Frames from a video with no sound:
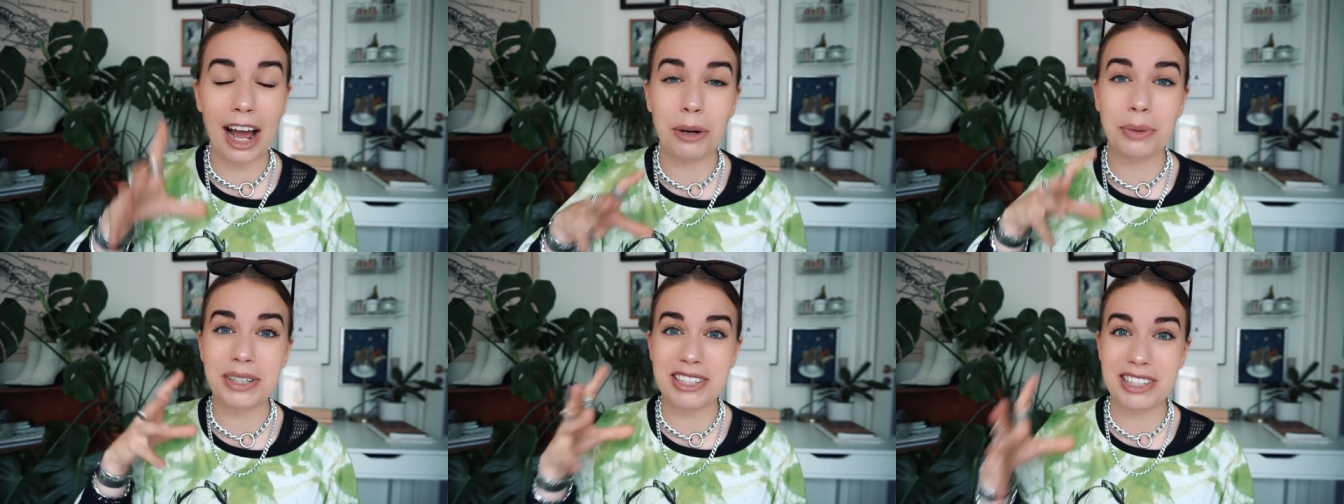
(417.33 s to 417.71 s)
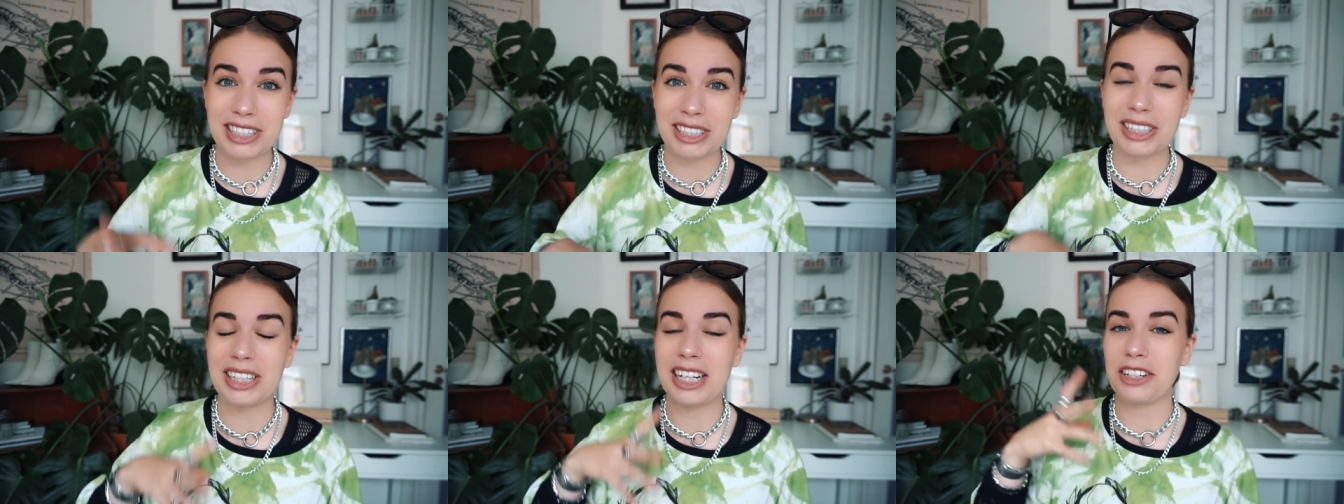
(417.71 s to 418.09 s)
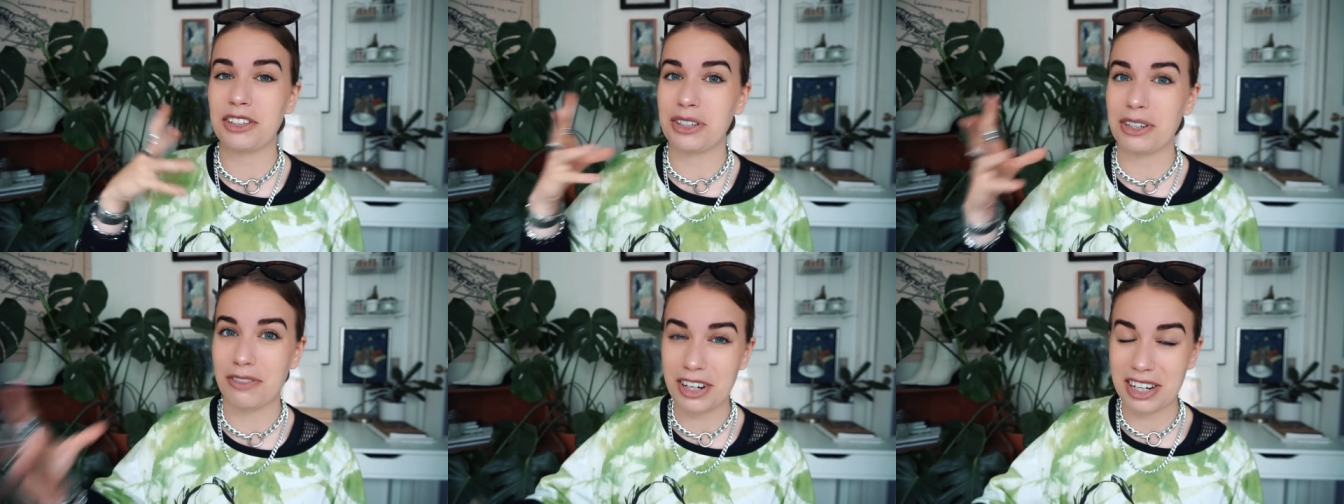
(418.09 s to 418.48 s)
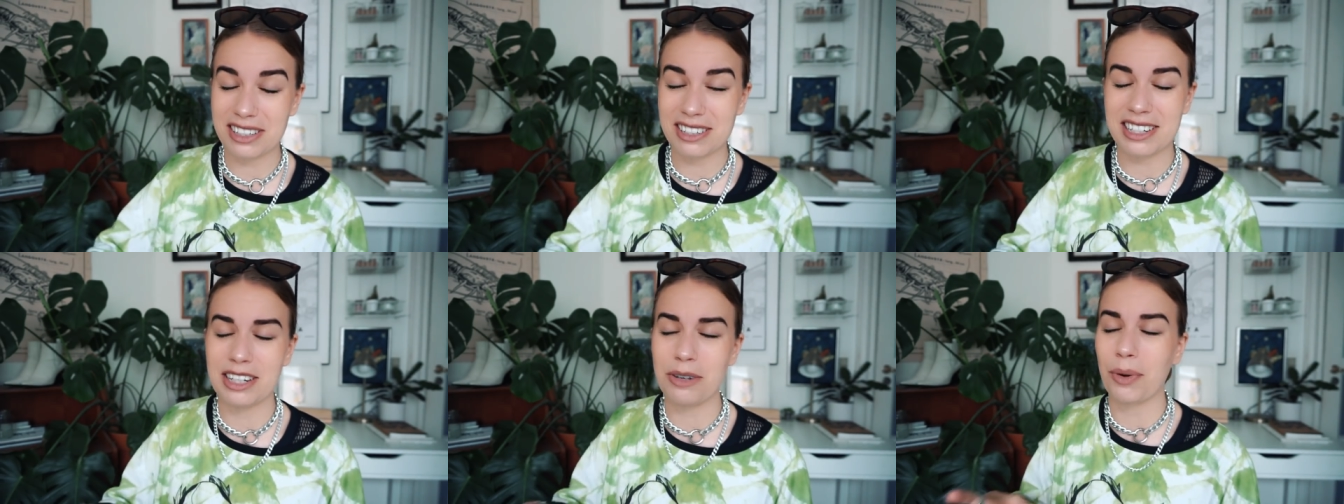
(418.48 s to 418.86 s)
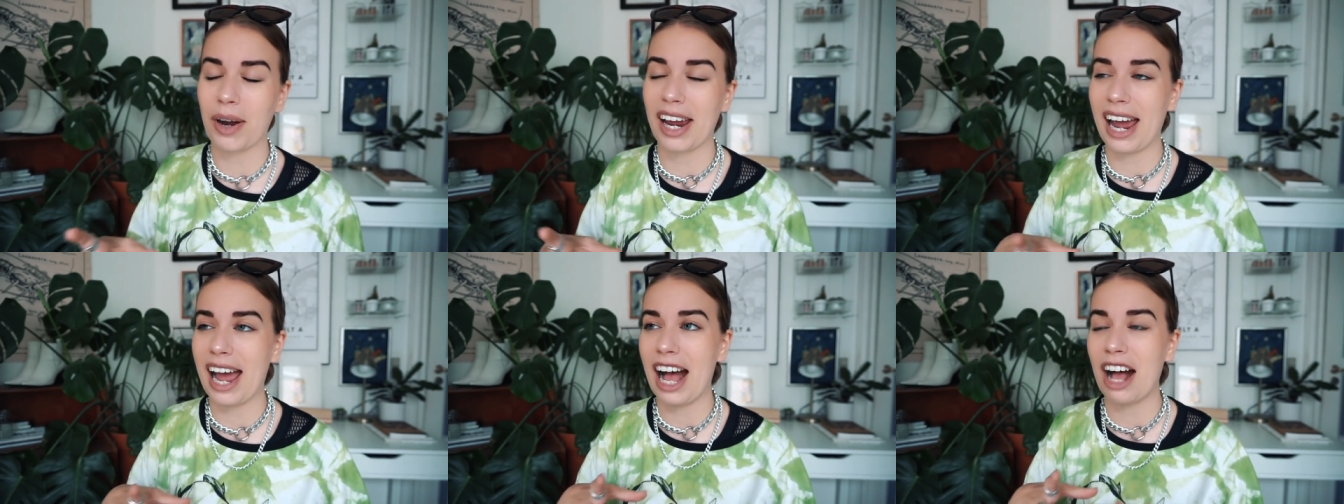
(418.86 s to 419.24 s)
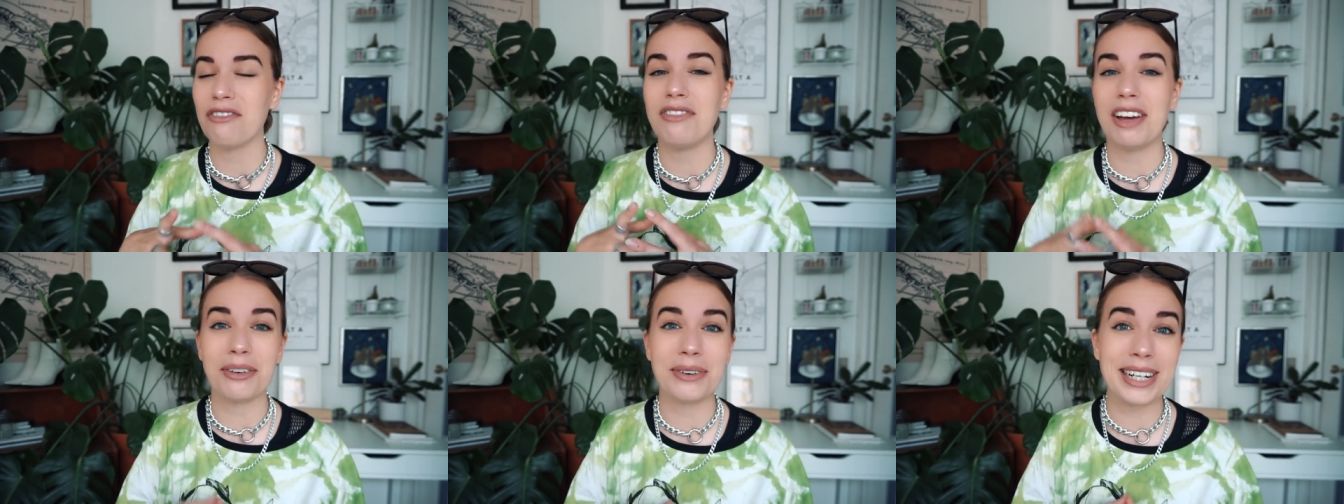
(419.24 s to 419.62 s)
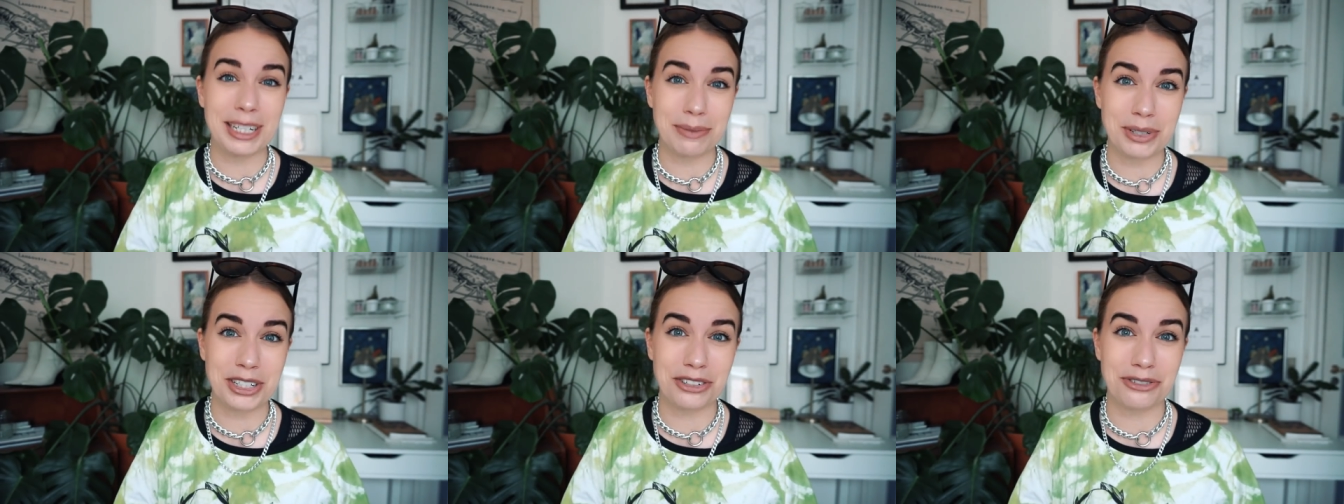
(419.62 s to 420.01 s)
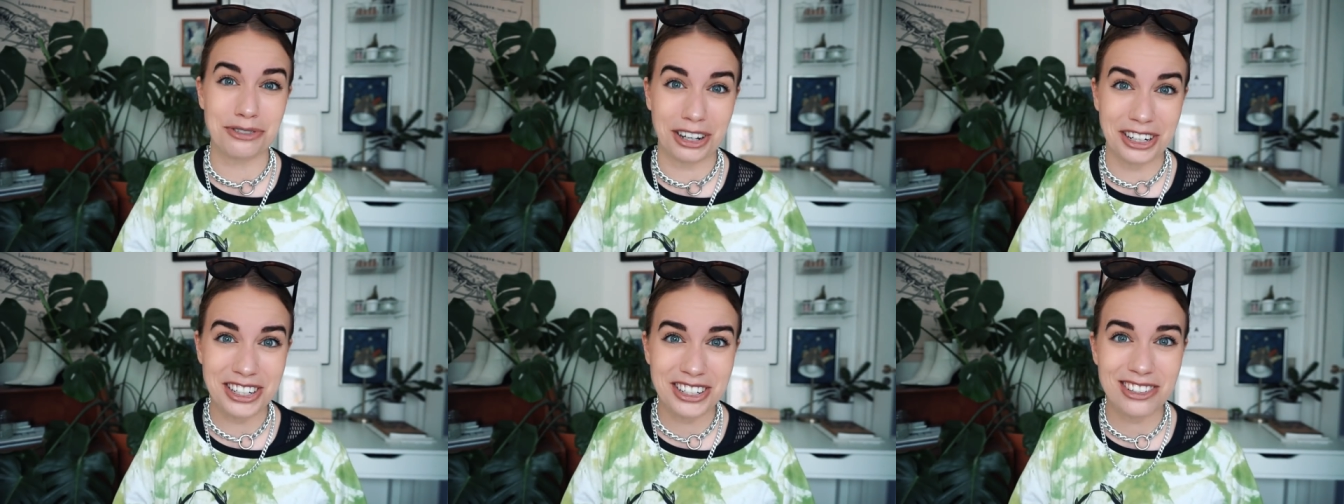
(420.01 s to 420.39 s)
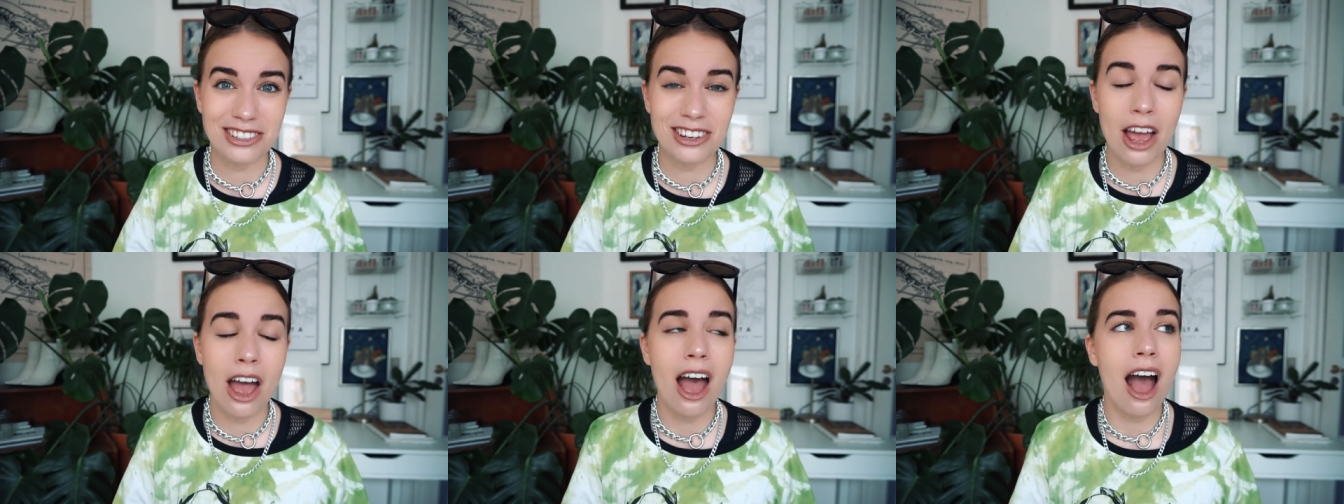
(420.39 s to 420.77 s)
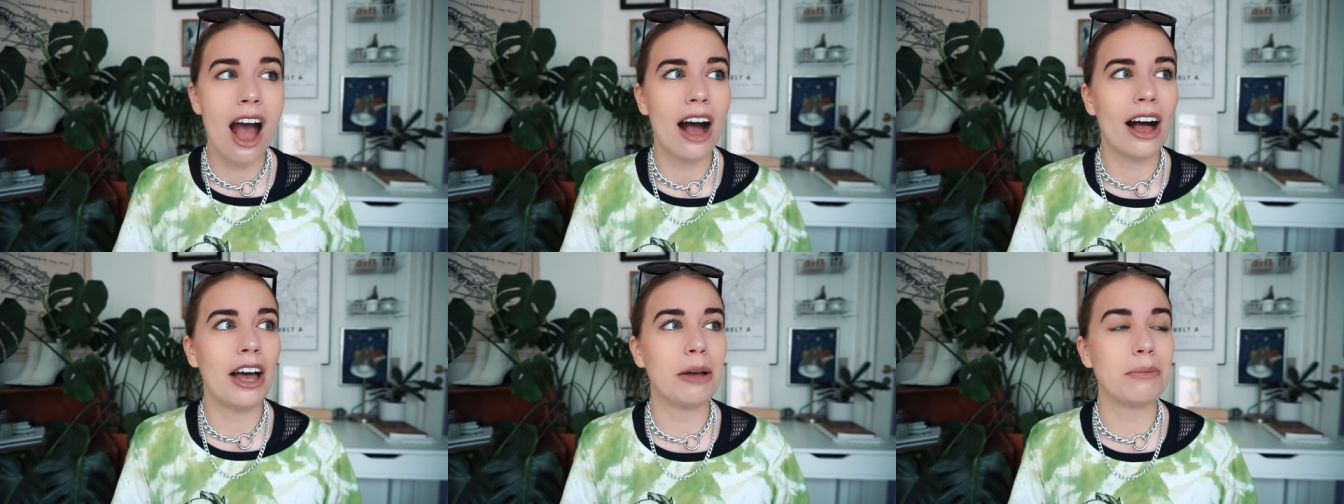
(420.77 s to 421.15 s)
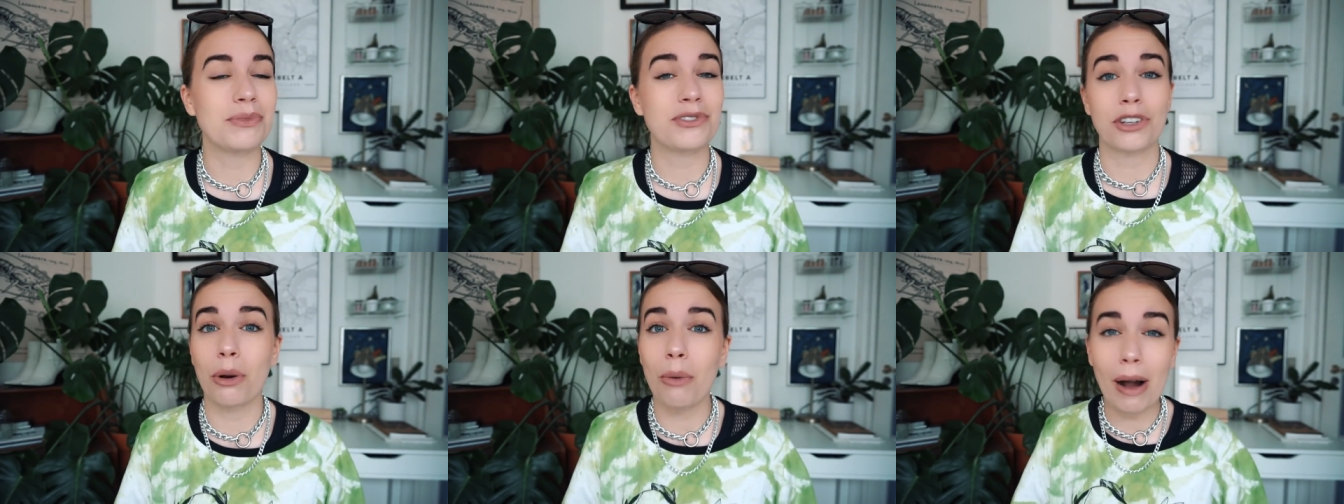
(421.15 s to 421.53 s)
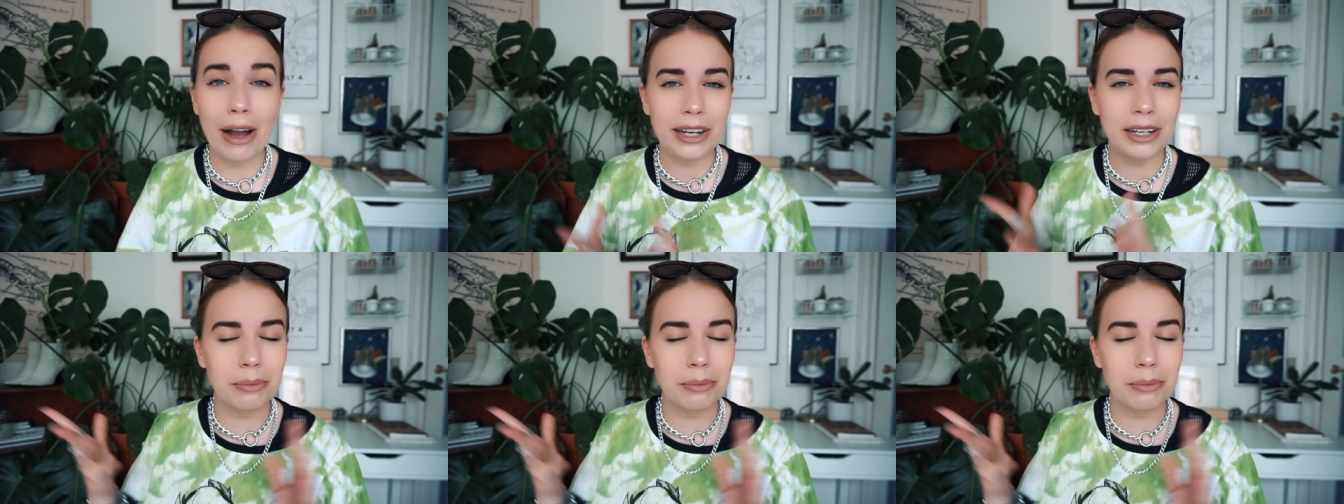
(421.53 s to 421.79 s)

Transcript: I was still at university where I had very limited funds um, so I